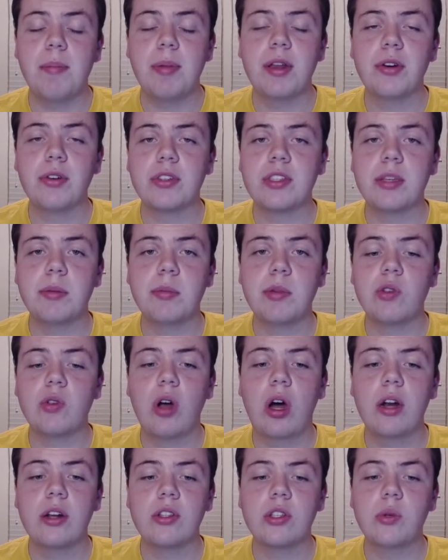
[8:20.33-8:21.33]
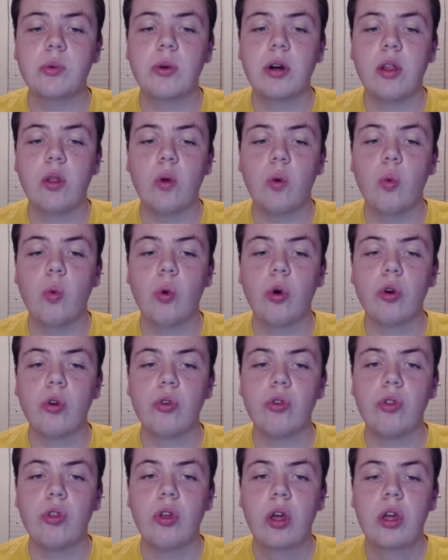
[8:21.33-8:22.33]
Peter's team is honestly one of the
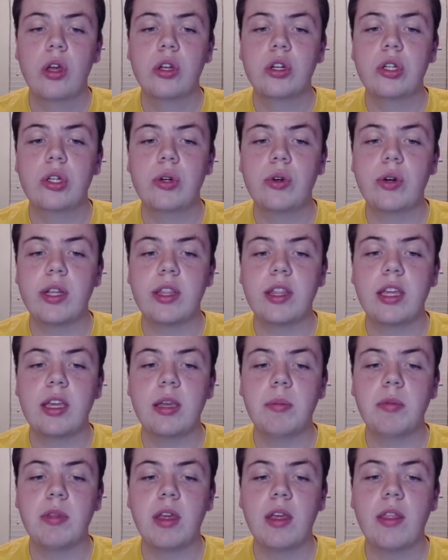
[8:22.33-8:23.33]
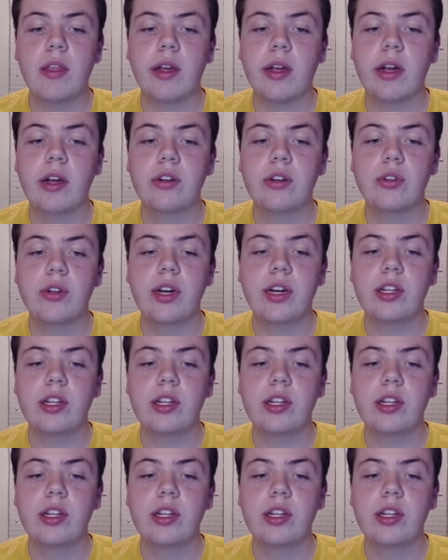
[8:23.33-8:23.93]
worst shooting teams in the country.